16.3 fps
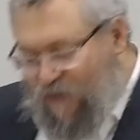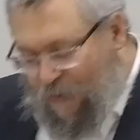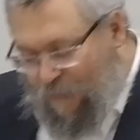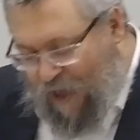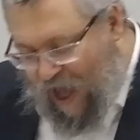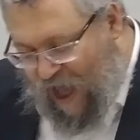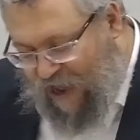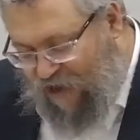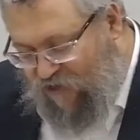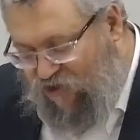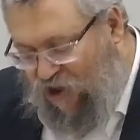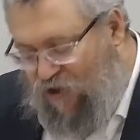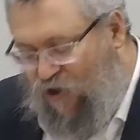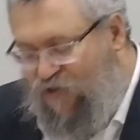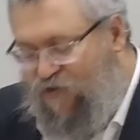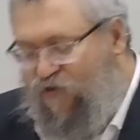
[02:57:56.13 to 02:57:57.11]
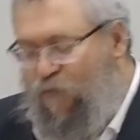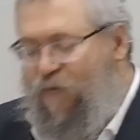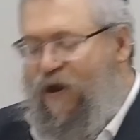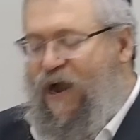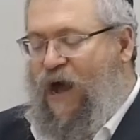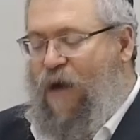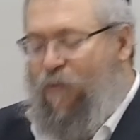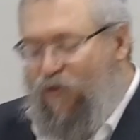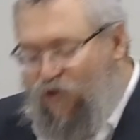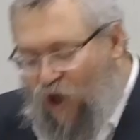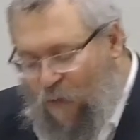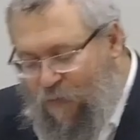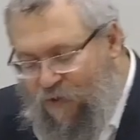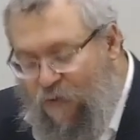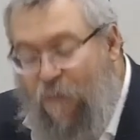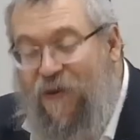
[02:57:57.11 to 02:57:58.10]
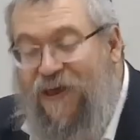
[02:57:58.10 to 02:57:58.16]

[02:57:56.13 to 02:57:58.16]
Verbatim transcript: which is the supernal chachma canal,